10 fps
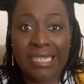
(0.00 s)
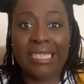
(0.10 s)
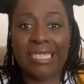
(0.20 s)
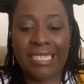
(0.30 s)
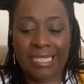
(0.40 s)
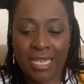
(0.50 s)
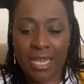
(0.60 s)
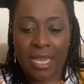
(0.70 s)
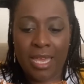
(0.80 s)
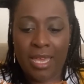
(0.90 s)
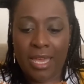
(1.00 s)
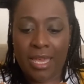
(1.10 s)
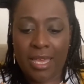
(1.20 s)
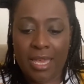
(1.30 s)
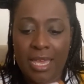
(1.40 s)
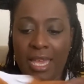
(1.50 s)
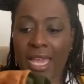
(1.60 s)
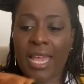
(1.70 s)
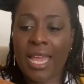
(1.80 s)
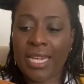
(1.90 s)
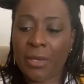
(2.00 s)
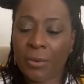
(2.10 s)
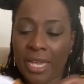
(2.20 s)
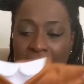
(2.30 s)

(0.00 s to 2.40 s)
do. Anyway,